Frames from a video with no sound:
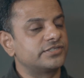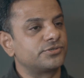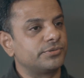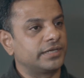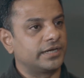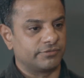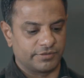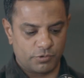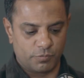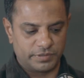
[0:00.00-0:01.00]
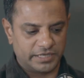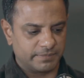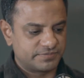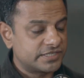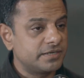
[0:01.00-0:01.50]
is doing now, they're opening
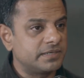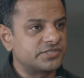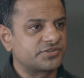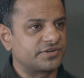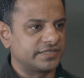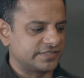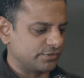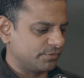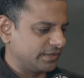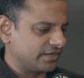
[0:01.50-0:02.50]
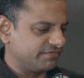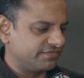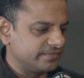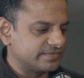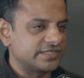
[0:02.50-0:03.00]
up cinema screens, they're opening a
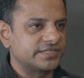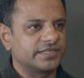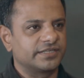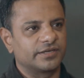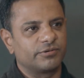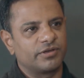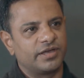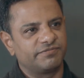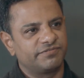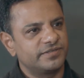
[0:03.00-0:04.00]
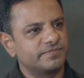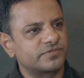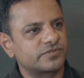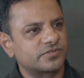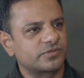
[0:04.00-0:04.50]
film city, they're going to have film
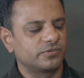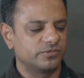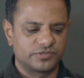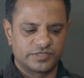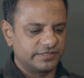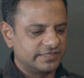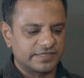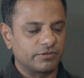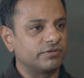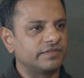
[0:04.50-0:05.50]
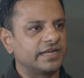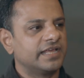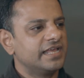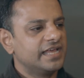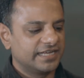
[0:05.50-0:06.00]
schools. He said all of that.
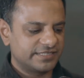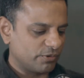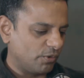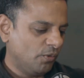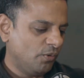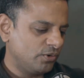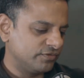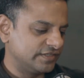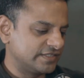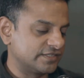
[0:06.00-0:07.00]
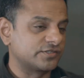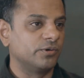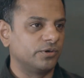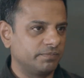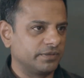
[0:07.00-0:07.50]
I said, all of this is good